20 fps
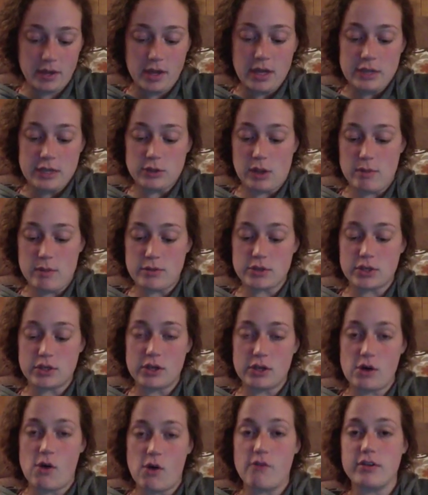So I'm just going
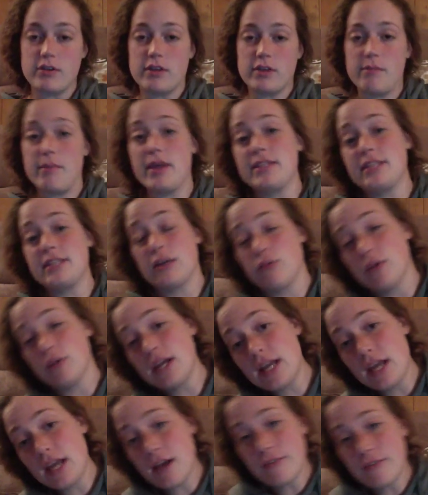to go over the basic
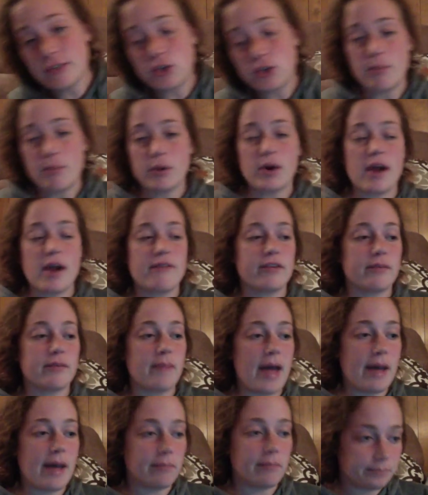reading of a topographic
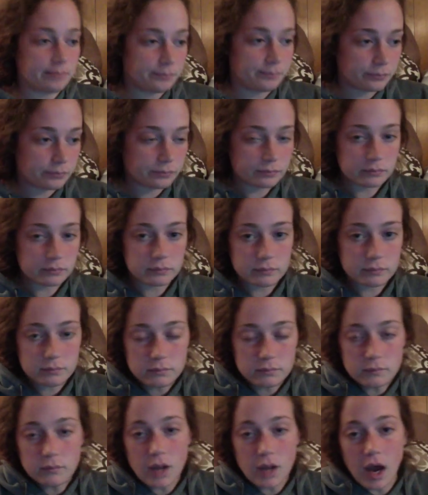map.
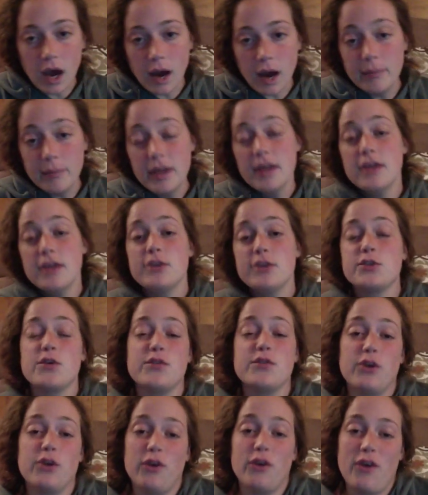So if
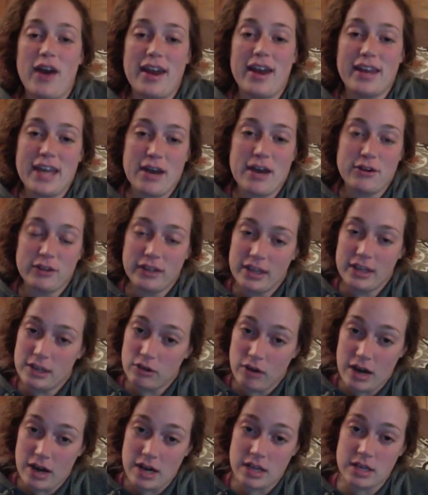you don't know how to calculate
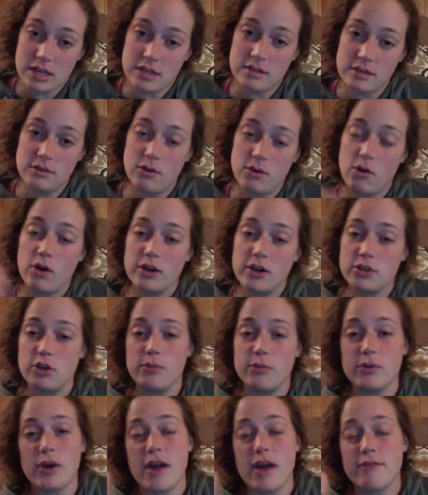gradient or a
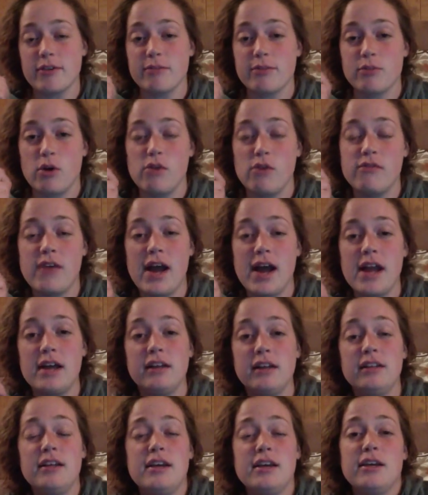topographic
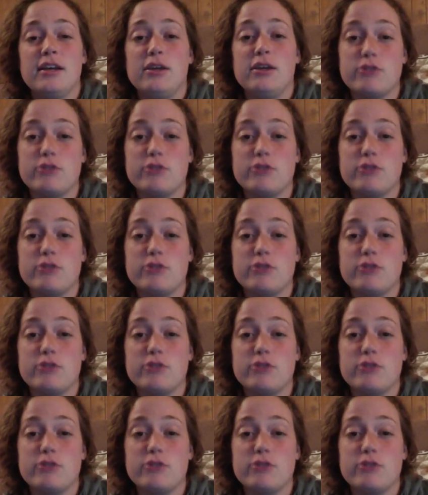profile, you